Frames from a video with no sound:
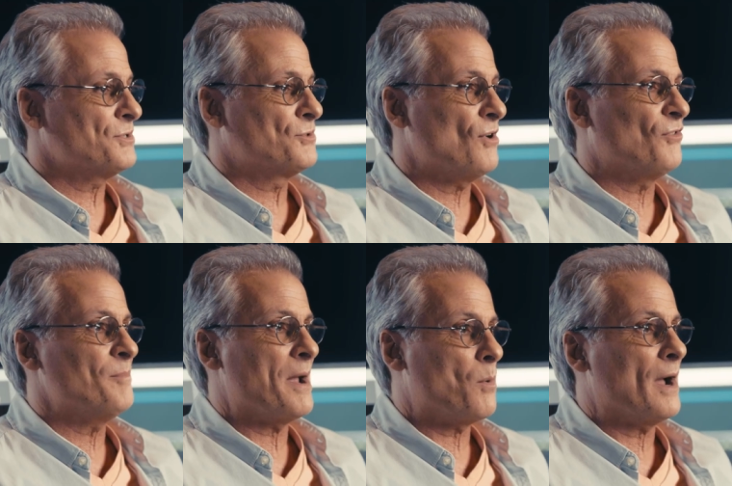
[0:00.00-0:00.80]
just drove
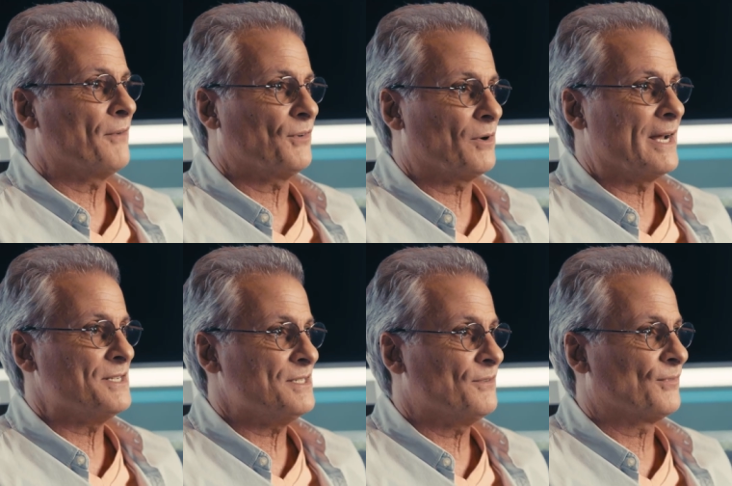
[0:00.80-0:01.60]
my wife
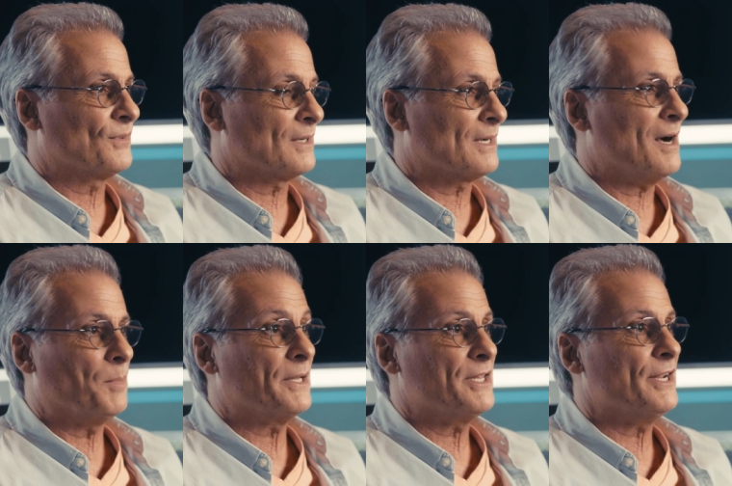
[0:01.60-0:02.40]
crazy for a
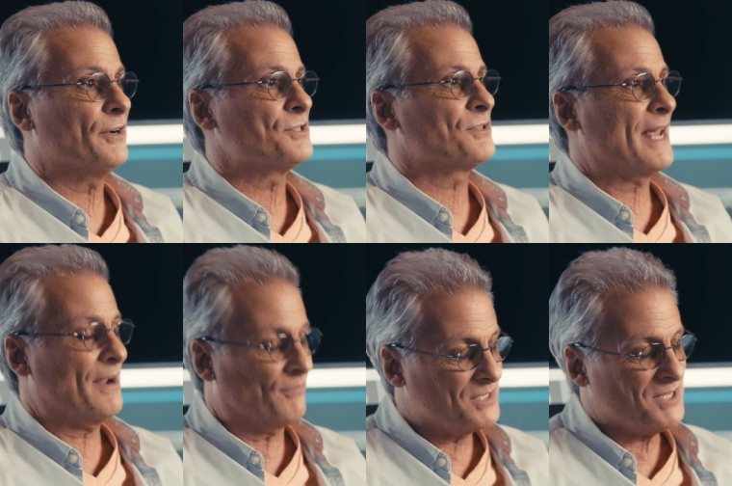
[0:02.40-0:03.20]
couple of years.
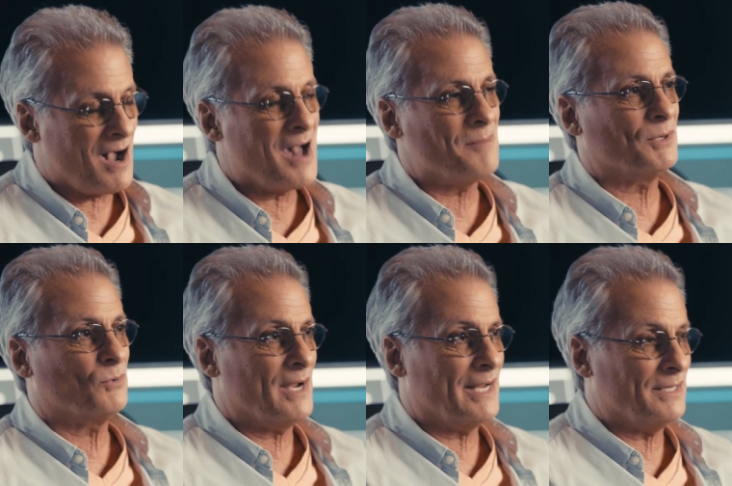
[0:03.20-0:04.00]
Every time it
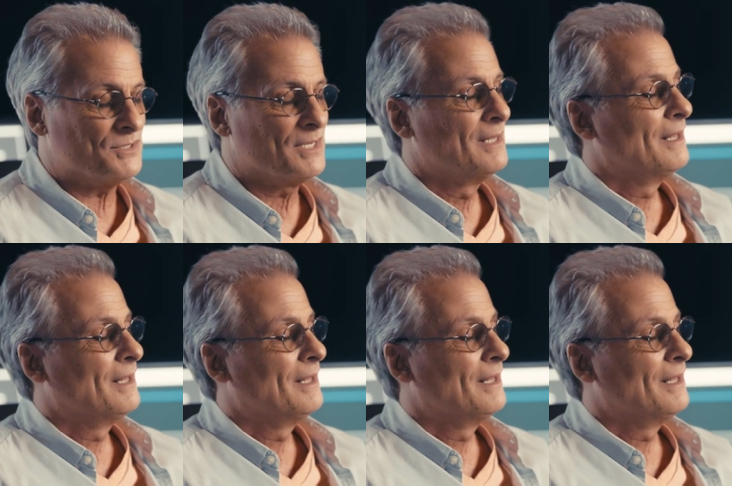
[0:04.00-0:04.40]
rained,